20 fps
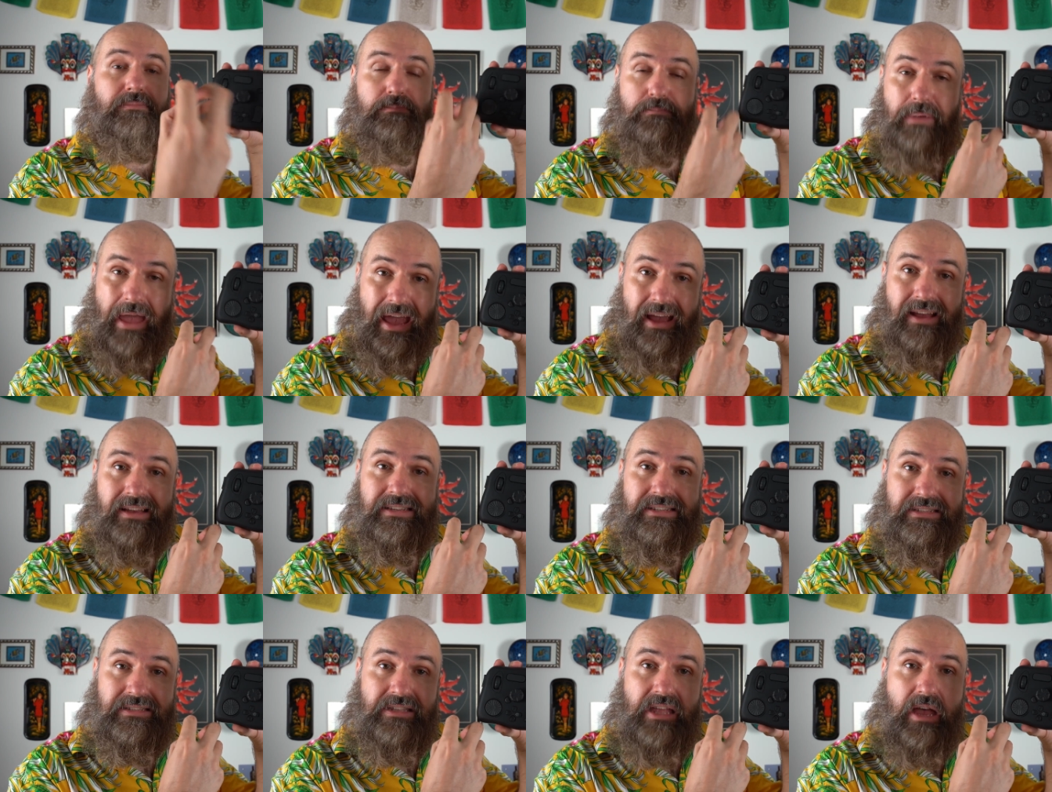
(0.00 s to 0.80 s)
back a
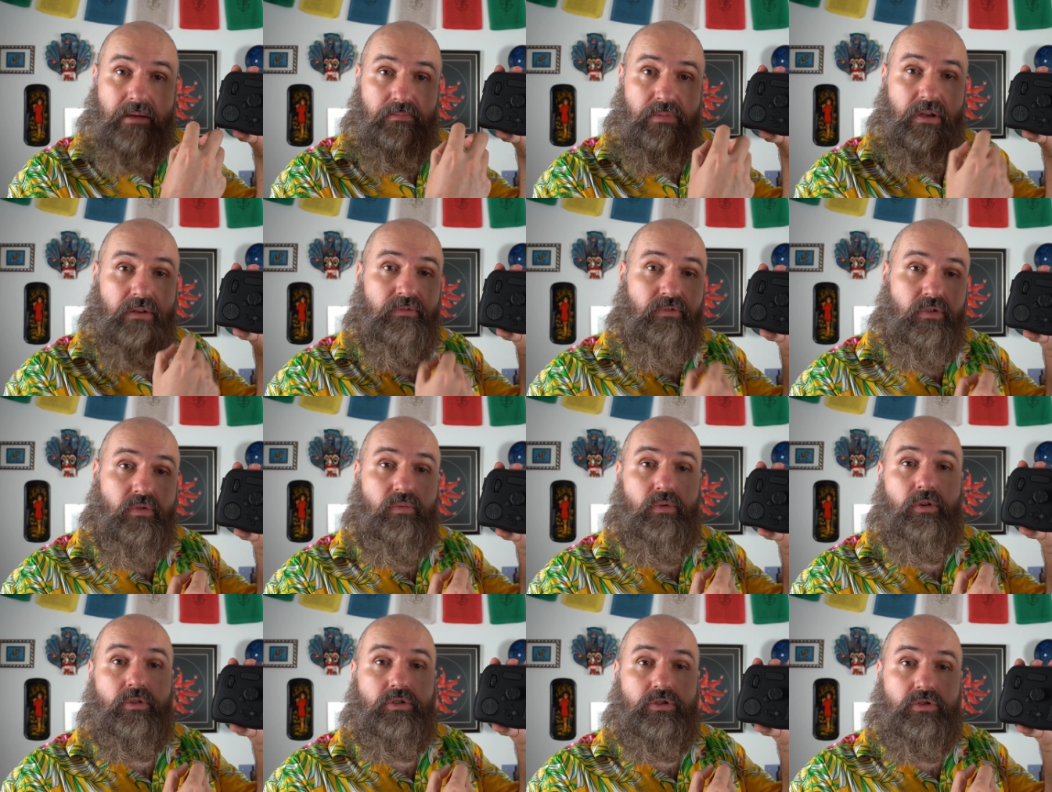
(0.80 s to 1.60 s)
step if you
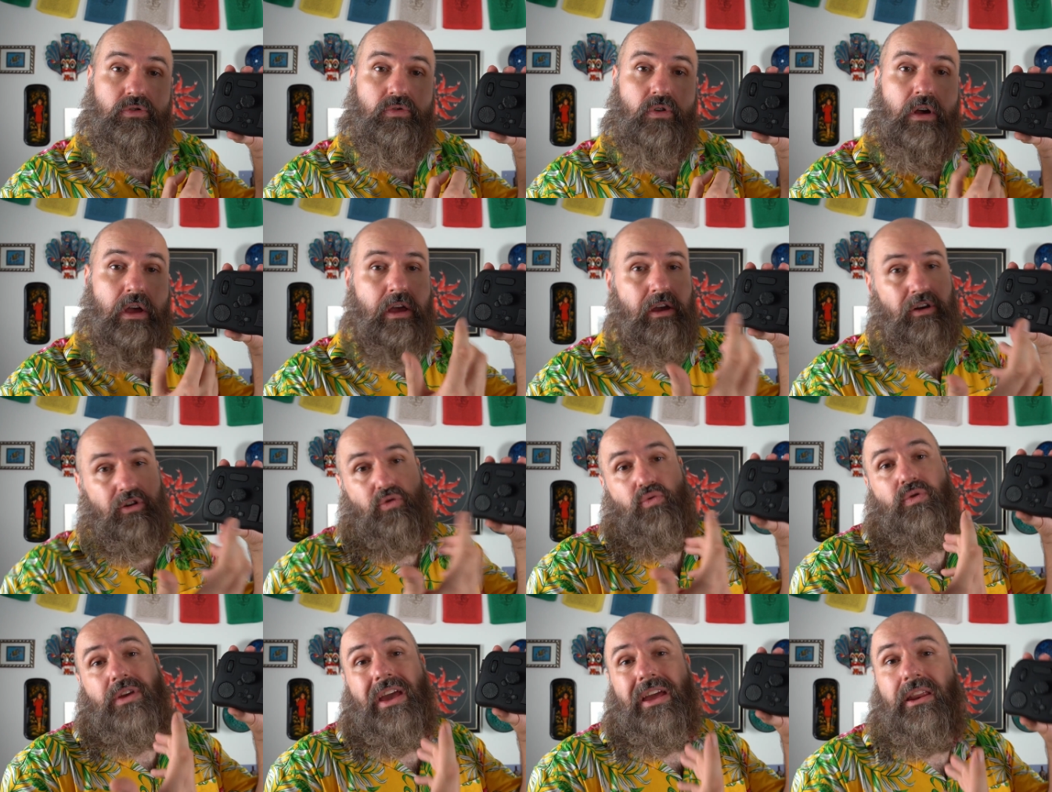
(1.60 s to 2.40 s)
want to,
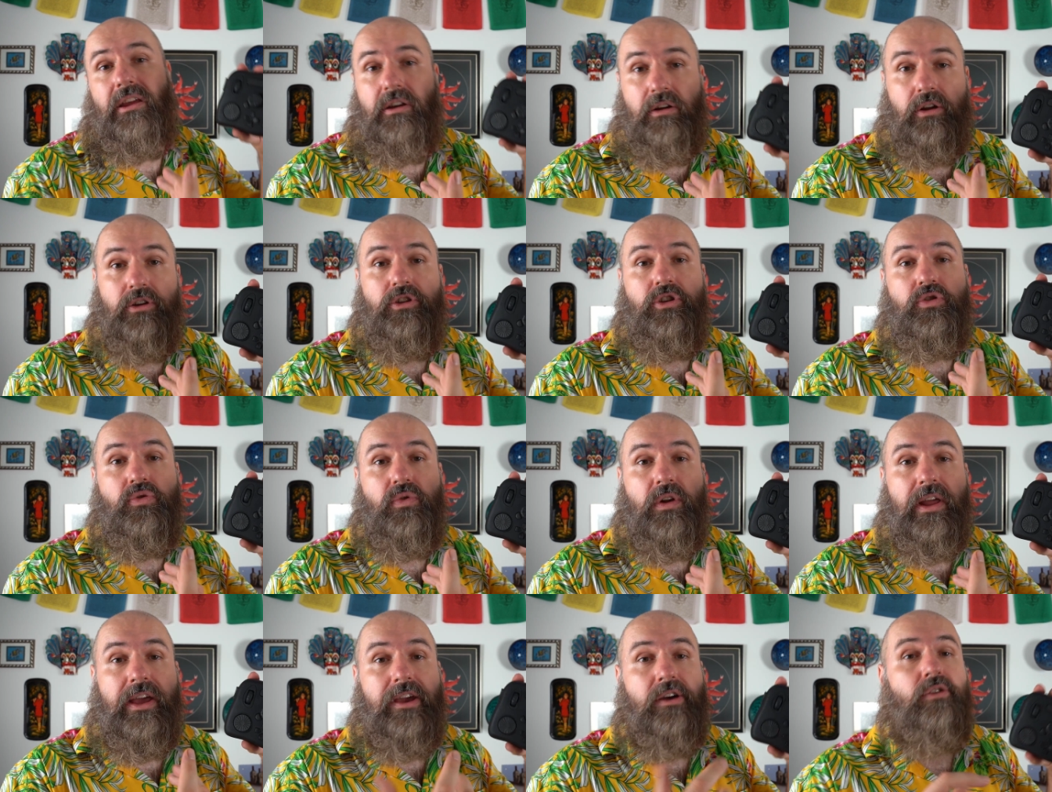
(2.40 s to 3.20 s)
creating a new
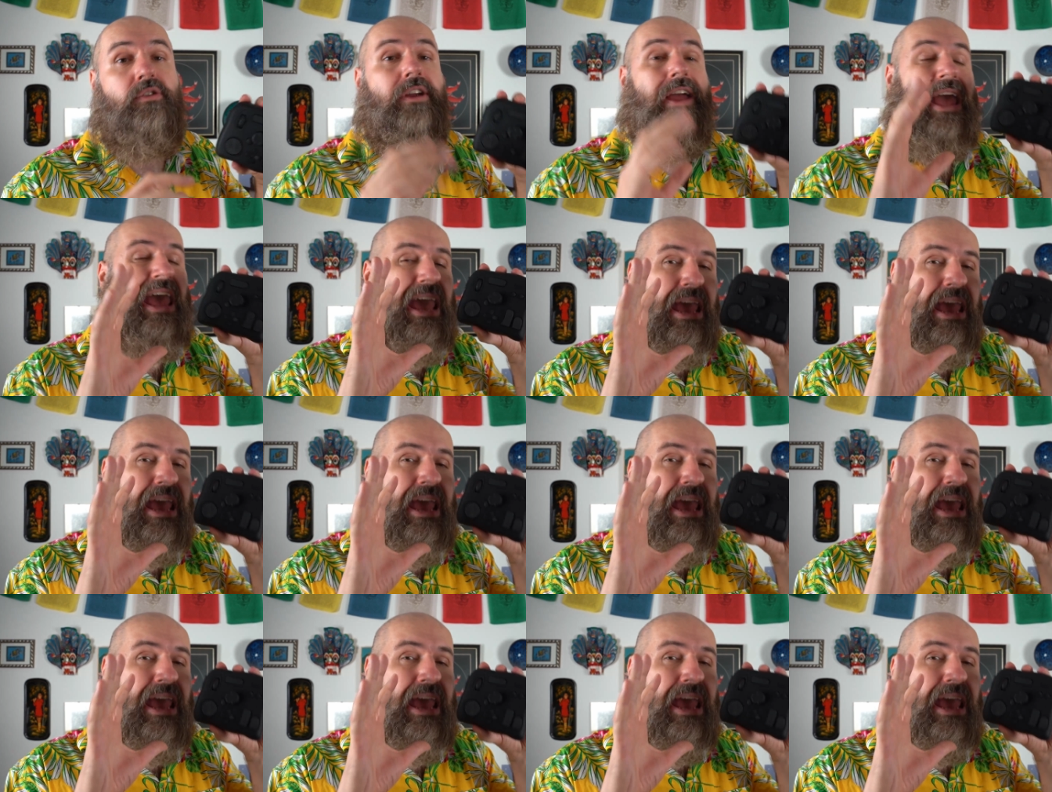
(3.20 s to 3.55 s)
layer.